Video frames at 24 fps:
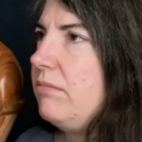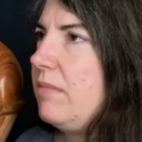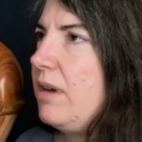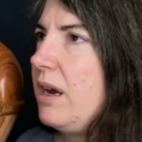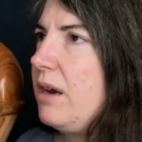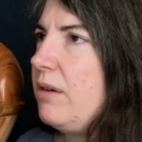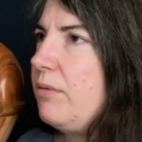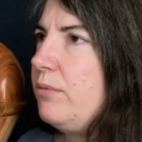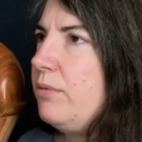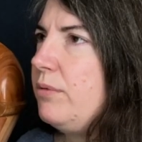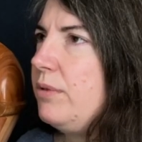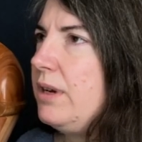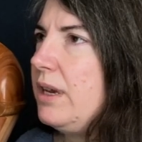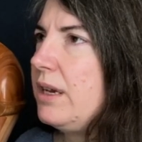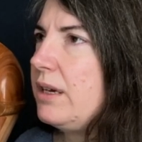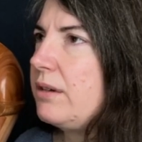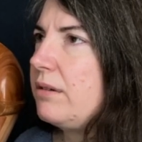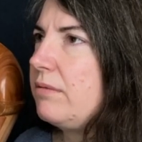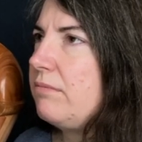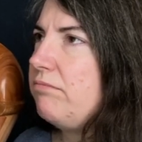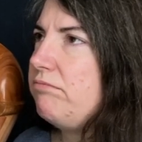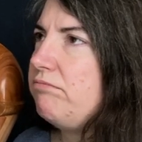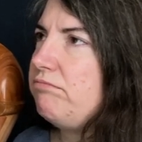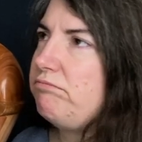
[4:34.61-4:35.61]
I would like
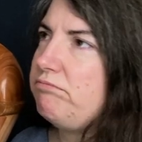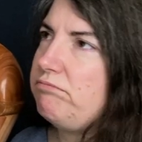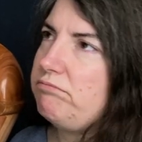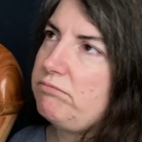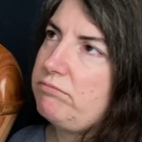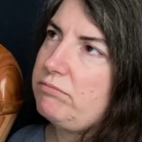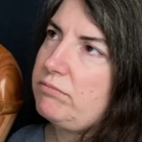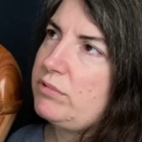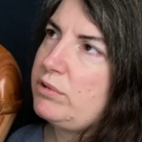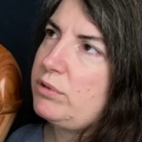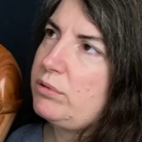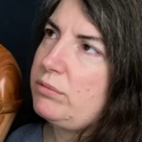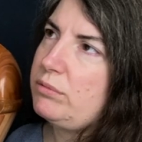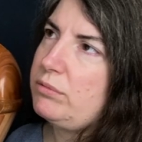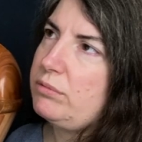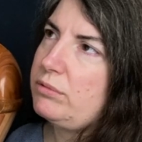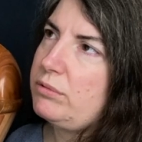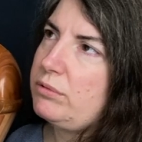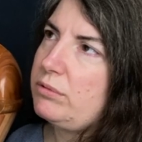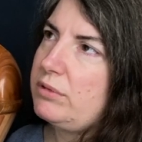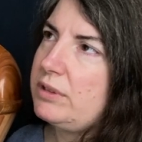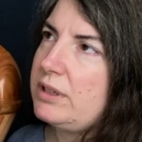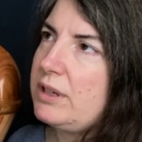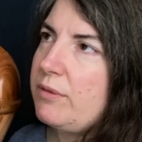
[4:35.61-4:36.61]

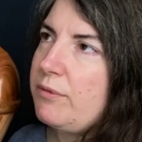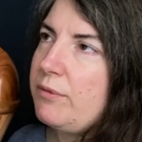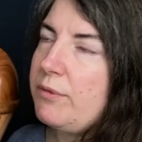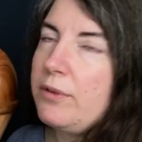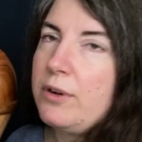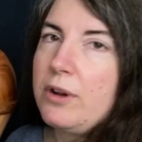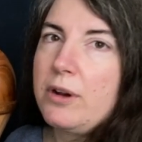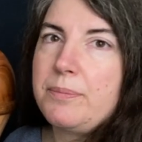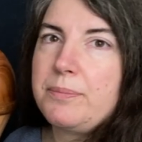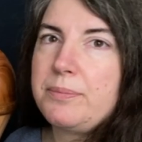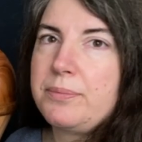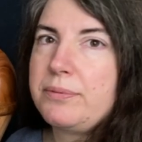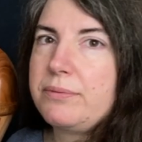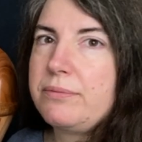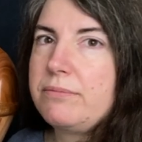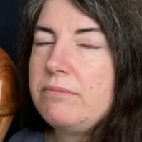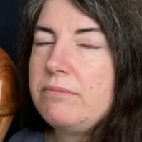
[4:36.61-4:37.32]
to develop